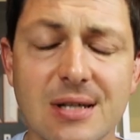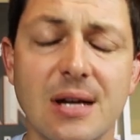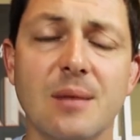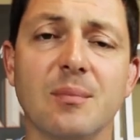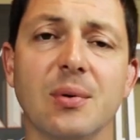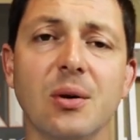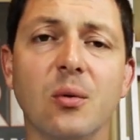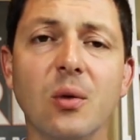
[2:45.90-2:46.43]

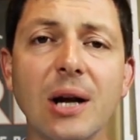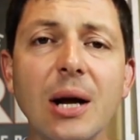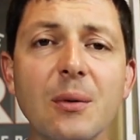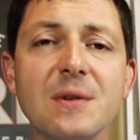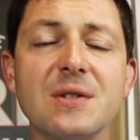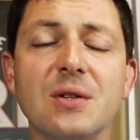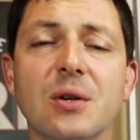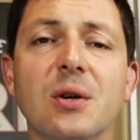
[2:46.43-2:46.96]
simple. What I
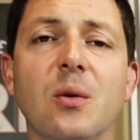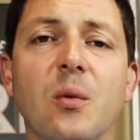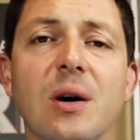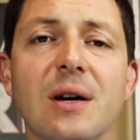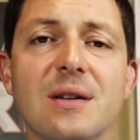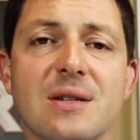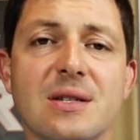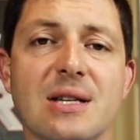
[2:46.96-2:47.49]
was doing
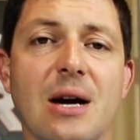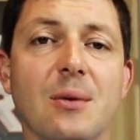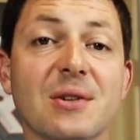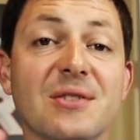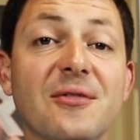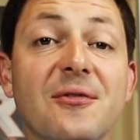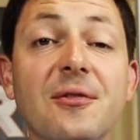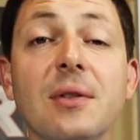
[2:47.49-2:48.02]
was is I
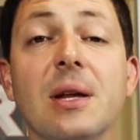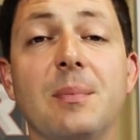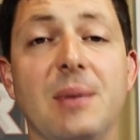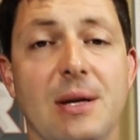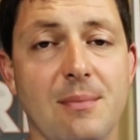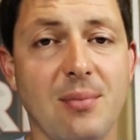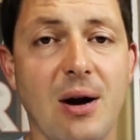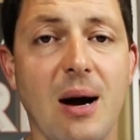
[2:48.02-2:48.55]
was
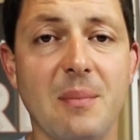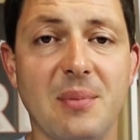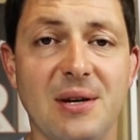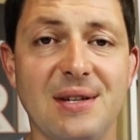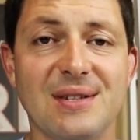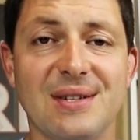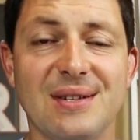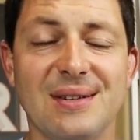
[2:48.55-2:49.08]
flipping
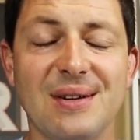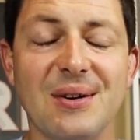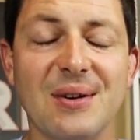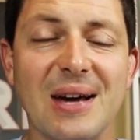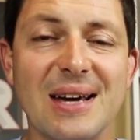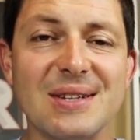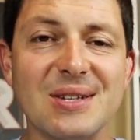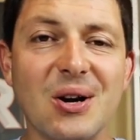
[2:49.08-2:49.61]
properties.
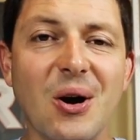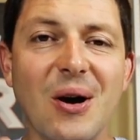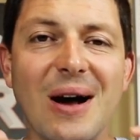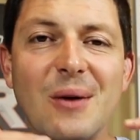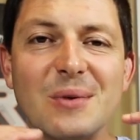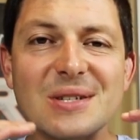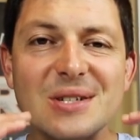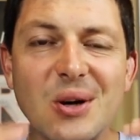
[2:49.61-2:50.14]
Okay, so
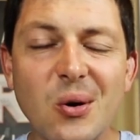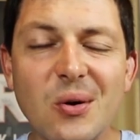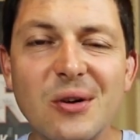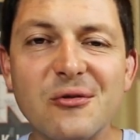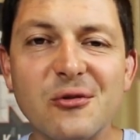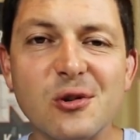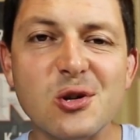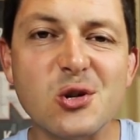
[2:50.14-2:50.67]
I was
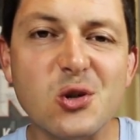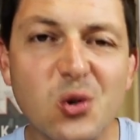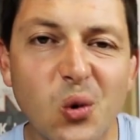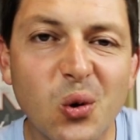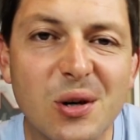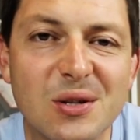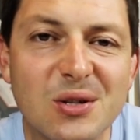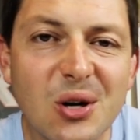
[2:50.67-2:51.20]
going for
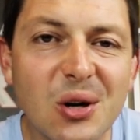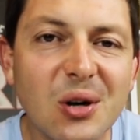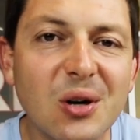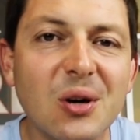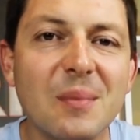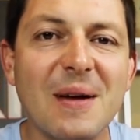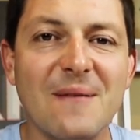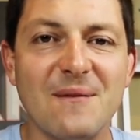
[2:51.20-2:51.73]

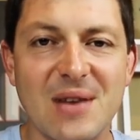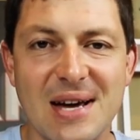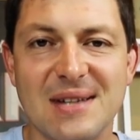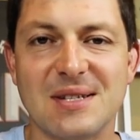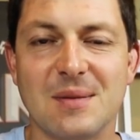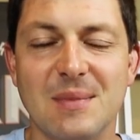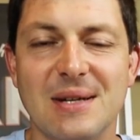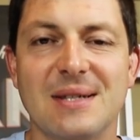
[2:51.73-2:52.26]
short-term
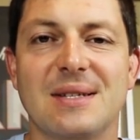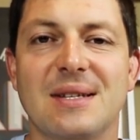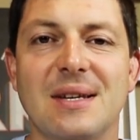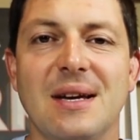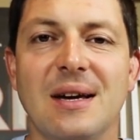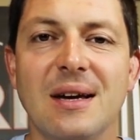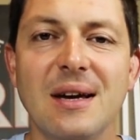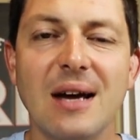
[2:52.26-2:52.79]
investments.
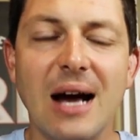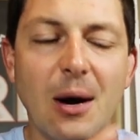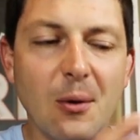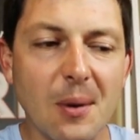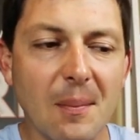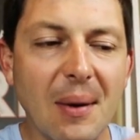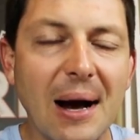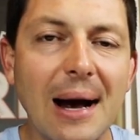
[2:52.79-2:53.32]
I
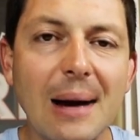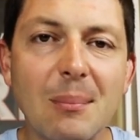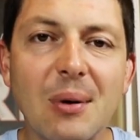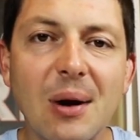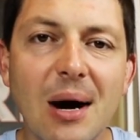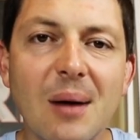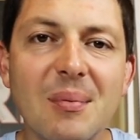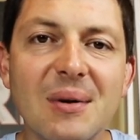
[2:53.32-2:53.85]
would buy a
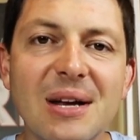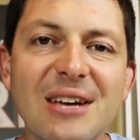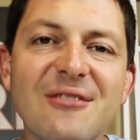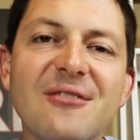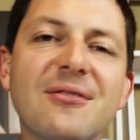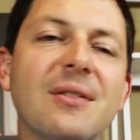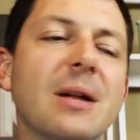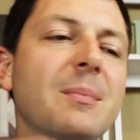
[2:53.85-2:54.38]
property,
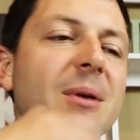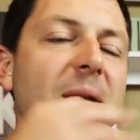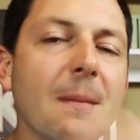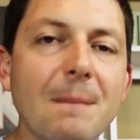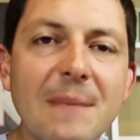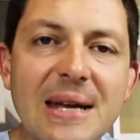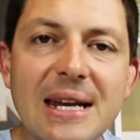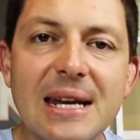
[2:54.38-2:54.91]
flip it
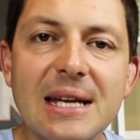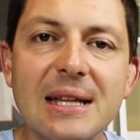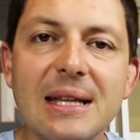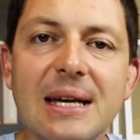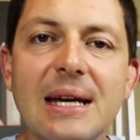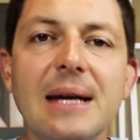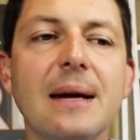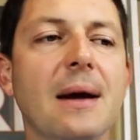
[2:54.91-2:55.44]

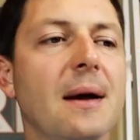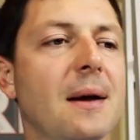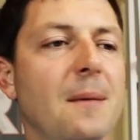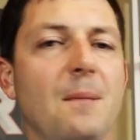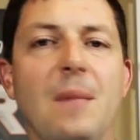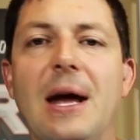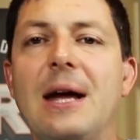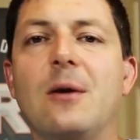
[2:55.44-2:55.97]
immediately,
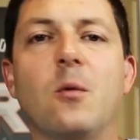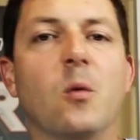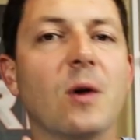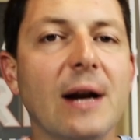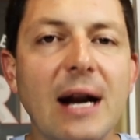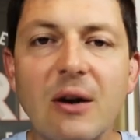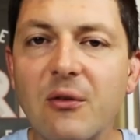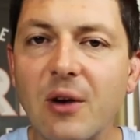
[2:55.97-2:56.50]
make
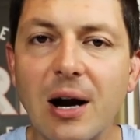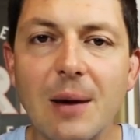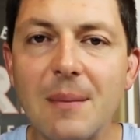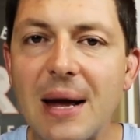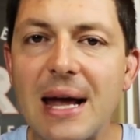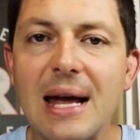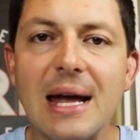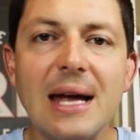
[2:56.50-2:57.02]
whatever I
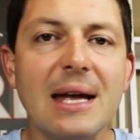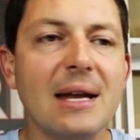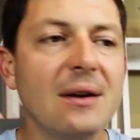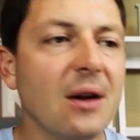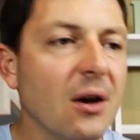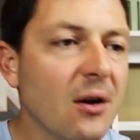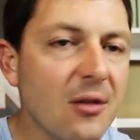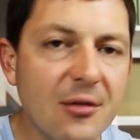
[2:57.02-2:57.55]

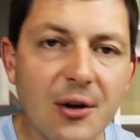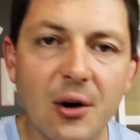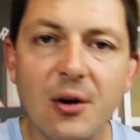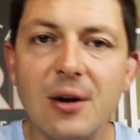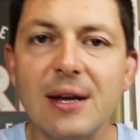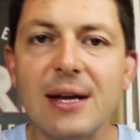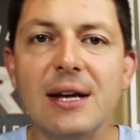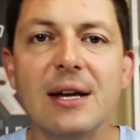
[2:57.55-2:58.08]
made,
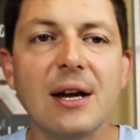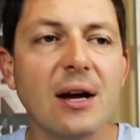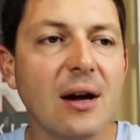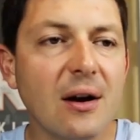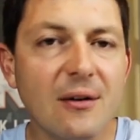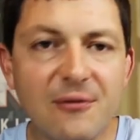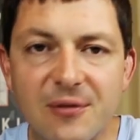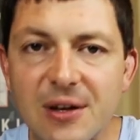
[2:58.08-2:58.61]
30,
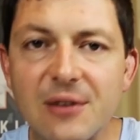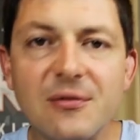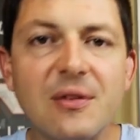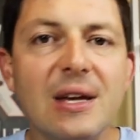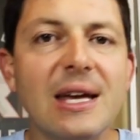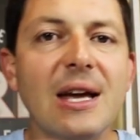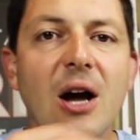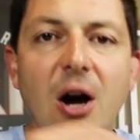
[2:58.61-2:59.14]

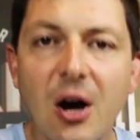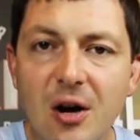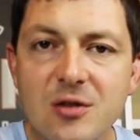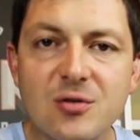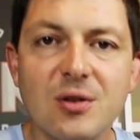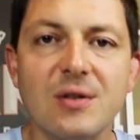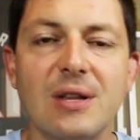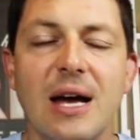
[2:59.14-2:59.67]
50,
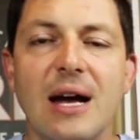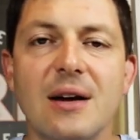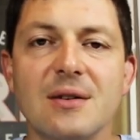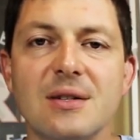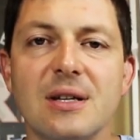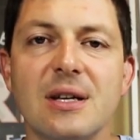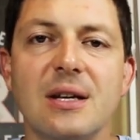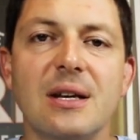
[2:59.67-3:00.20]

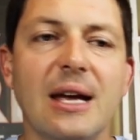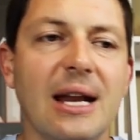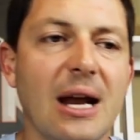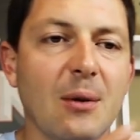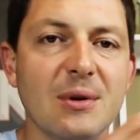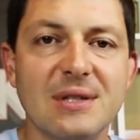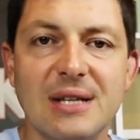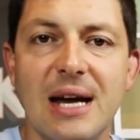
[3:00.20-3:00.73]
100,000 and
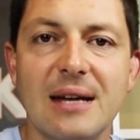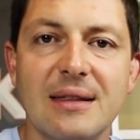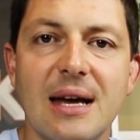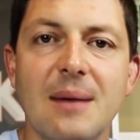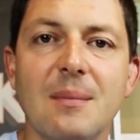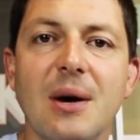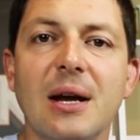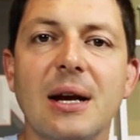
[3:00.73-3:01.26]
I would take that